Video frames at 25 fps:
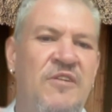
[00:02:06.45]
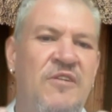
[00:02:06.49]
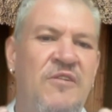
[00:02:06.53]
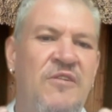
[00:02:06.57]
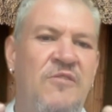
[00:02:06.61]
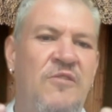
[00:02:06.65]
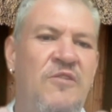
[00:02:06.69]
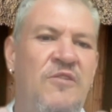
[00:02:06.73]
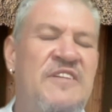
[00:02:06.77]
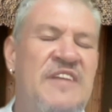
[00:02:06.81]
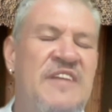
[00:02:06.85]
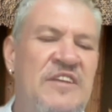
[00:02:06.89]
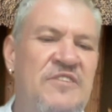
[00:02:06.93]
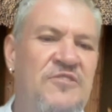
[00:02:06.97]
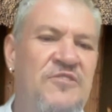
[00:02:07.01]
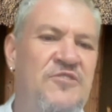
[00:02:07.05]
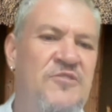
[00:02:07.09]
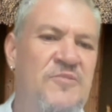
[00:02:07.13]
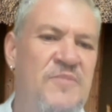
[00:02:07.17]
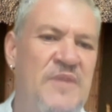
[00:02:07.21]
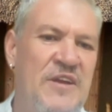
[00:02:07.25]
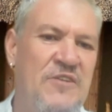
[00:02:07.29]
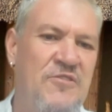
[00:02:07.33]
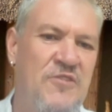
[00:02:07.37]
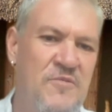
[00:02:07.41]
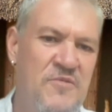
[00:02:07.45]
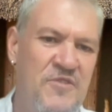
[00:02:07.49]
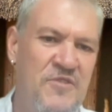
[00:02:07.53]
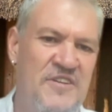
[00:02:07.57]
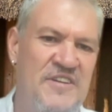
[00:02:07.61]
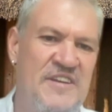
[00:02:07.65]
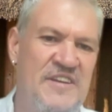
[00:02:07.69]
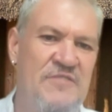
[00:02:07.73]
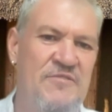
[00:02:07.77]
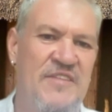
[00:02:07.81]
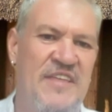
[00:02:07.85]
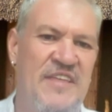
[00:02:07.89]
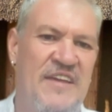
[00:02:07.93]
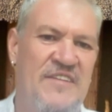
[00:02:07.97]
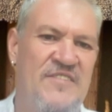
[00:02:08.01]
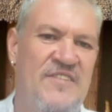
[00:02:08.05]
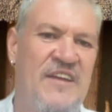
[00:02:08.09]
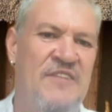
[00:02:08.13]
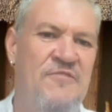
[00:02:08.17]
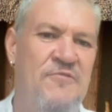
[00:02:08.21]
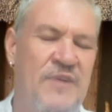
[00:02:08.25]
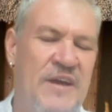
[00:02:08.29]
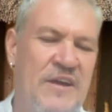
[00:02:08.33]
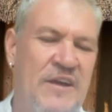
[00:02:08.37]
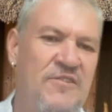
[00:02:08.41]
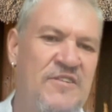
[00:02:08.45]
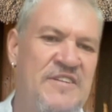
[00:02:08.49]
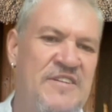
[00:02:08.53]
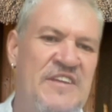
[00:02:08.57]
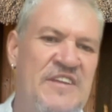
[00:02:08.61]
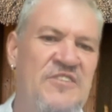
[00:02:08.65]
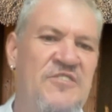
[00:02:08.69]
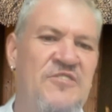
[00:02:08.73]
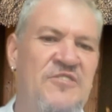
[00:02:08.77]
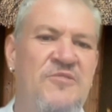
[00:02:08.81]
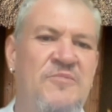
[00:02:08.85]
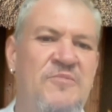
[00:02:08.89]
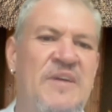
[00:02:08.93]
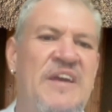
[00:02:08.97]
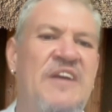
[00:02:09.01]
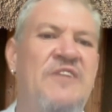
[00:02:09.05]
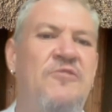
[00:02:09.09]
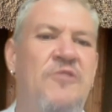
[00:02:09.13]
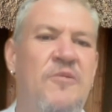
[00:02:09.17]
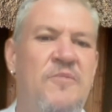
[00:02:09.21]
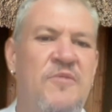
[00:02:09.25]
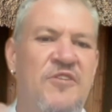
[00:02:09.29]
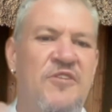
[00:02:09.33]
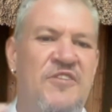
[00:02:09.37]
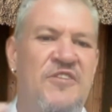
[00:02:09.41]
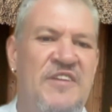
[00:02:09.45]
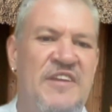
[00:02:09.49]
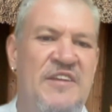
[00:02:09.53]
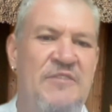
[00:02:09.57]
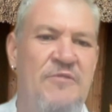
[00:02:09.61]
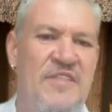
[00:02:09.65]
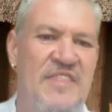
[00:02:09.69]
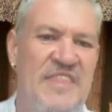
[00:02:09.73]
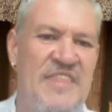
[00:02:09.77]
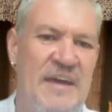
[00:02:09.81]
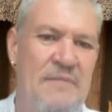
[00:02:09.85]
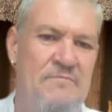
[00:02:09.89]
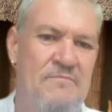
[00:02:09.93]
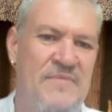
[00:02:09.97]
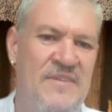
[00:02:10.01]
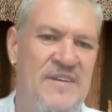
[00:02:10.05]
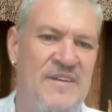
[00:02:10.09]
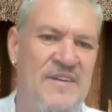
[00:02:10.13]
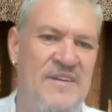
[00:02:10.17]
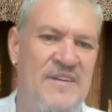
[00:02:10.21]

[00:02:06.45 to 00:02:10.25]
continue to be in community with us and we continue to be in community with them